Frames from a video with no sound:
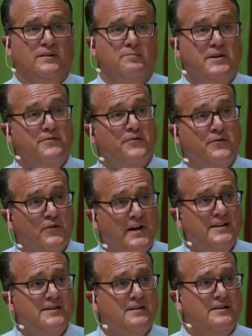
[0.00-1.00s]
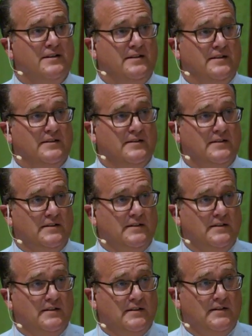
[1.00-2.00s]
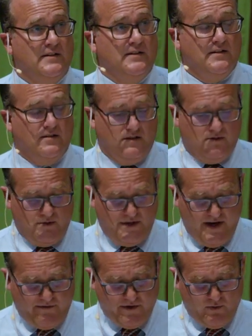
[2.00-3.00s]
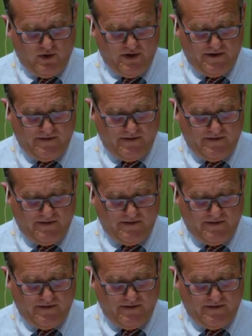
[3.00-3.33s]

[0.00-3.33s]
be friendly with everyone.